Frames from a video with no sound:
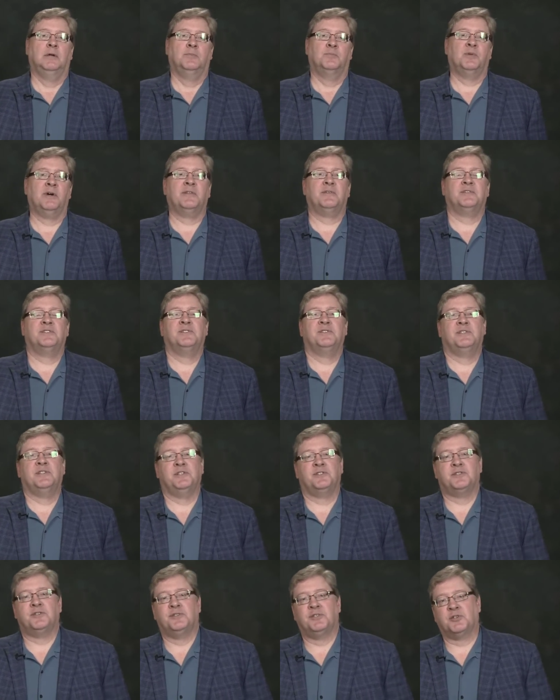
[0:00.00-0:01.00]
Brothers and
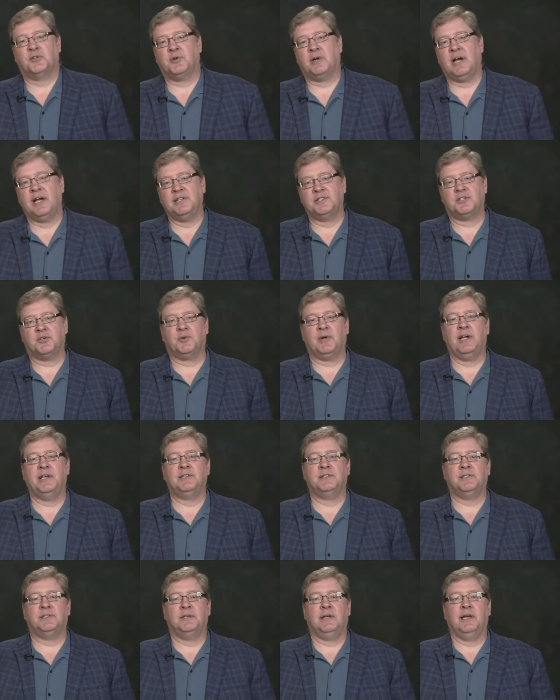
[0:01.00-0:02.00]
sisters in Christ,
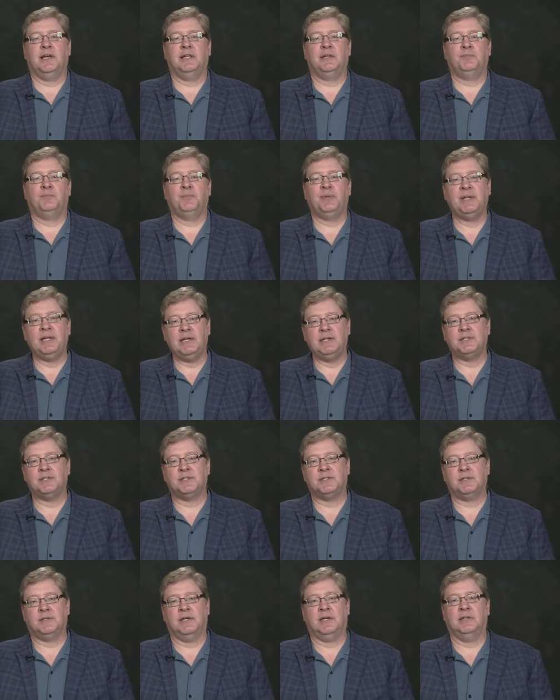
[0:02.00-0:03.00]
grace and
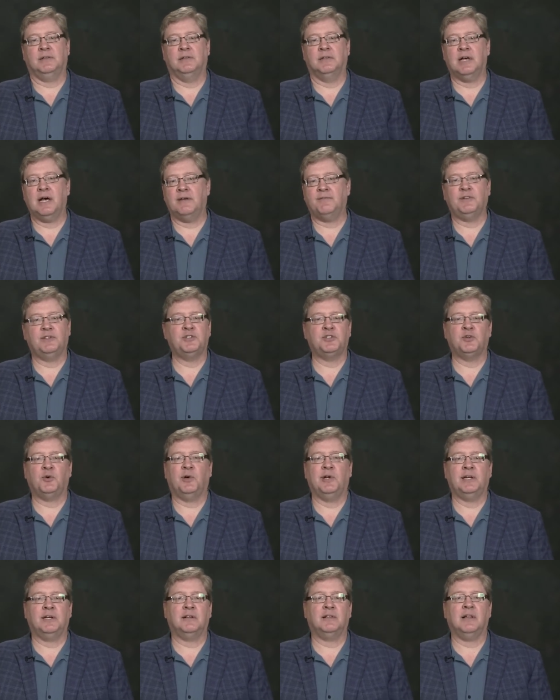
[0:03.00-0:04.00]
peace and love and
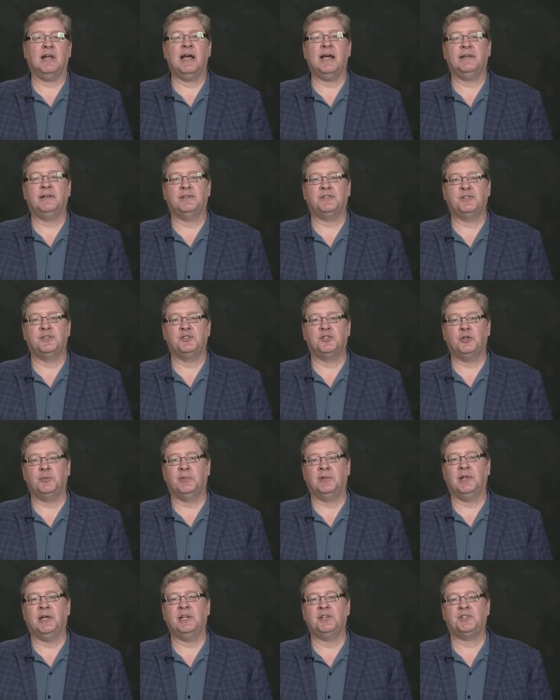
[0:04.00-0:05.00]
joy and gladness and
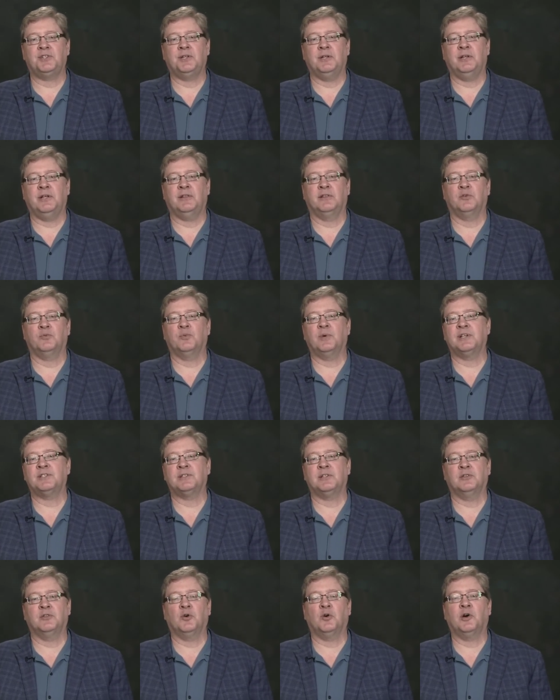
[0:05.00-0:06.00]
jubilation in the
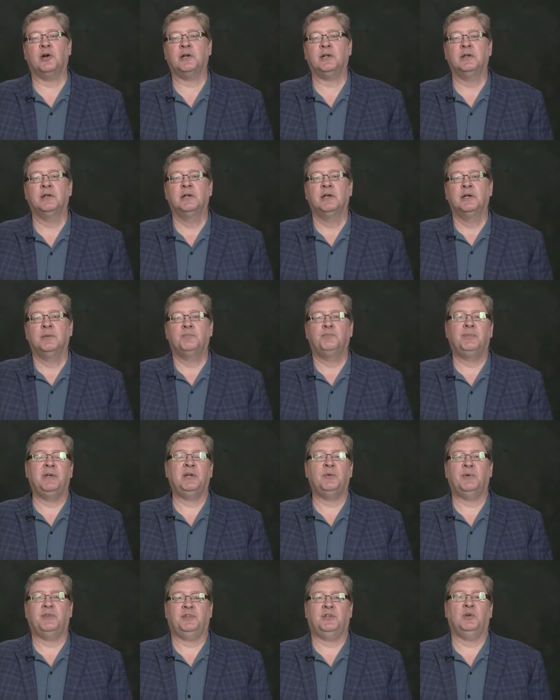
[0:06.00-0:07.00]
risen Lord
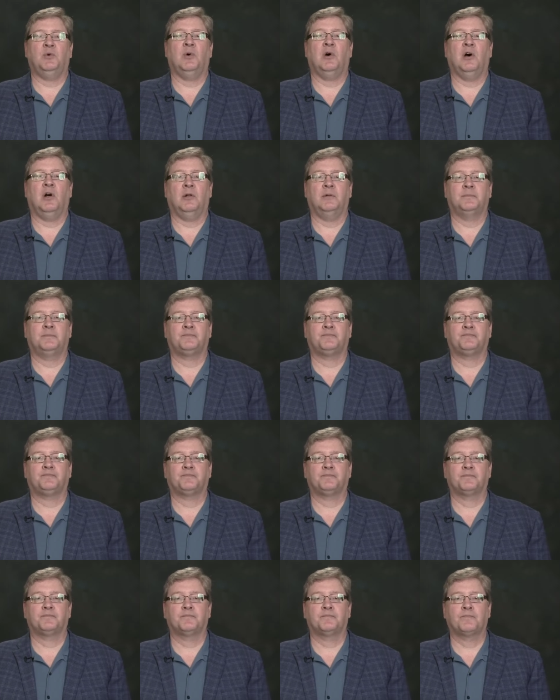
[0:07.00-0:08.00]
be with you all.
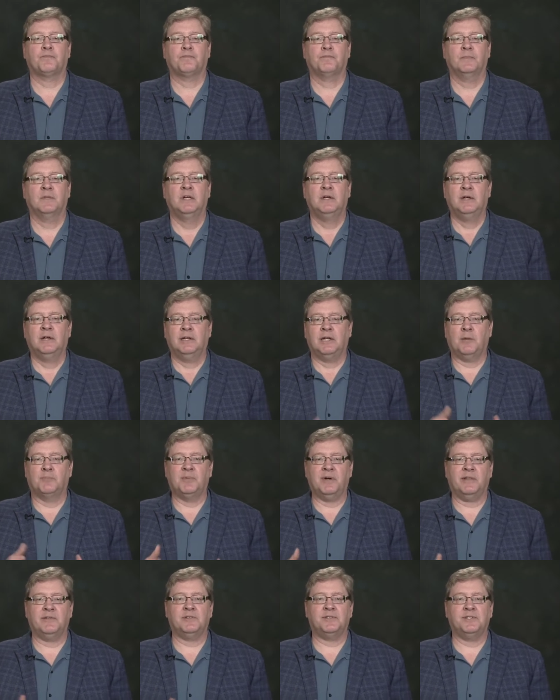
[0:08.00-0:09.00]
Now,
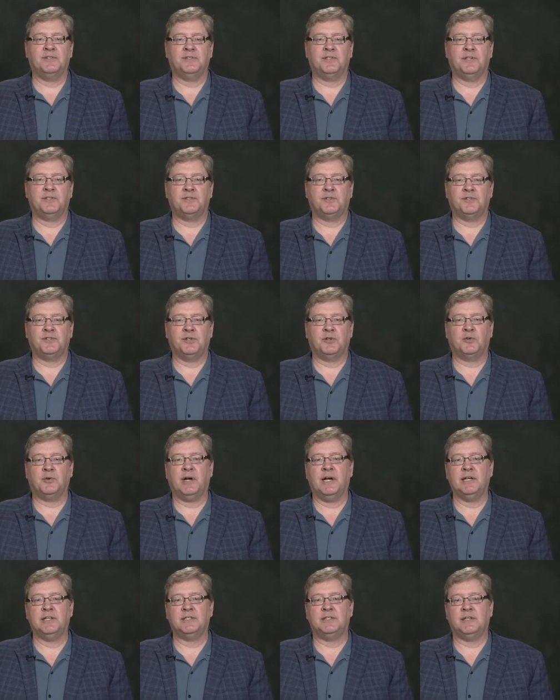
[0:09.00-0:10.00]
brothers and sisters in
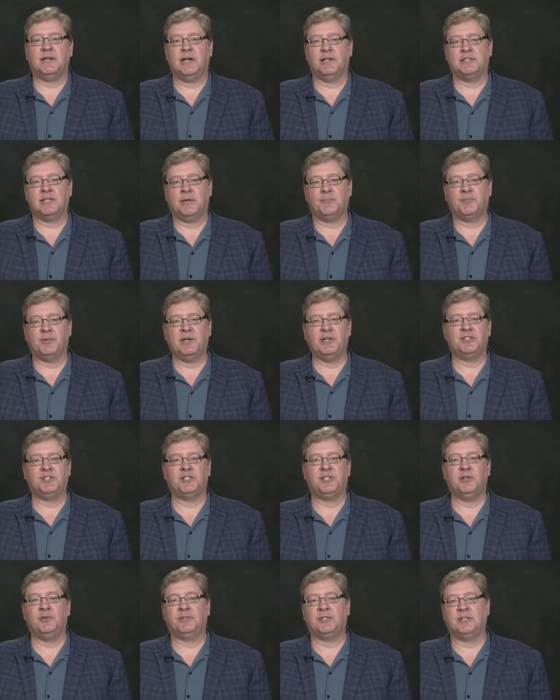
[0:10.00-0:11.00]
Christ, as I preach
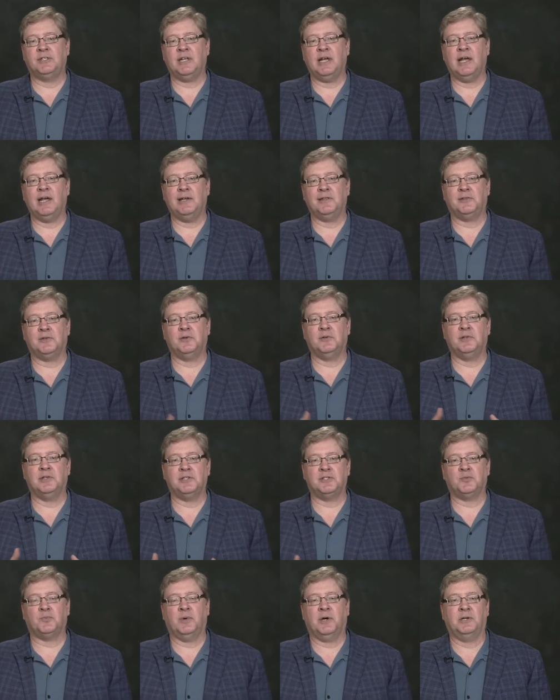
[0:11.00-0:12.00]
to you today through
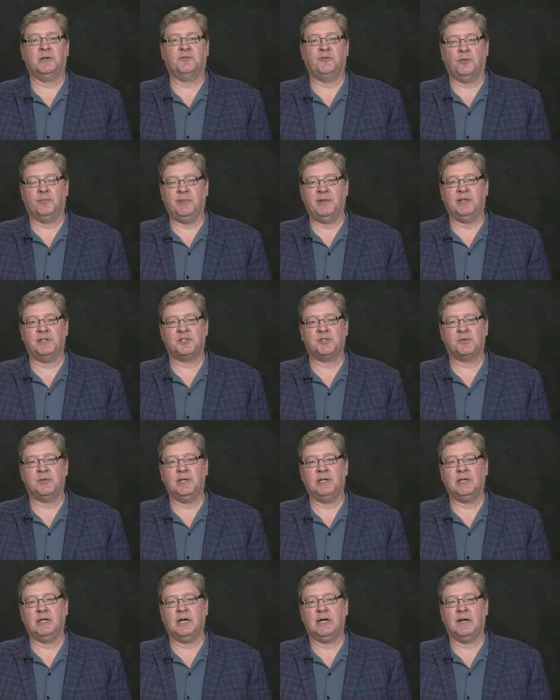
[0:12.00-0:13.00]
this wonderful
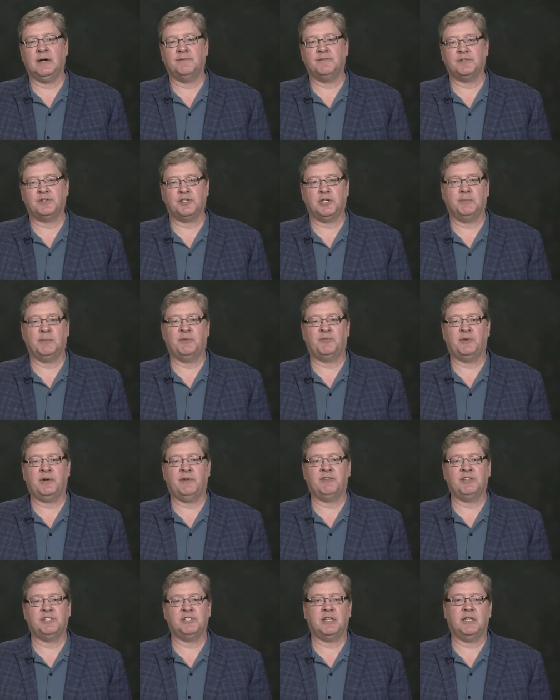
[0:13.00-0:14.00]
ministry of a sermon for
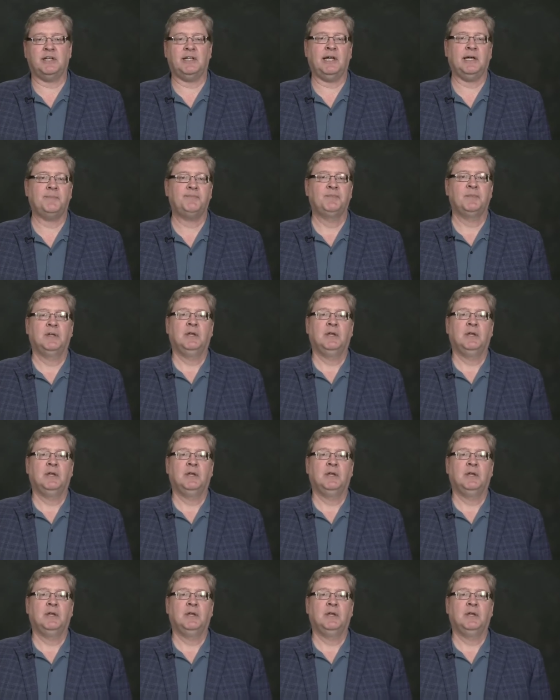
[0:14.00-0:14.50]
every Sunday,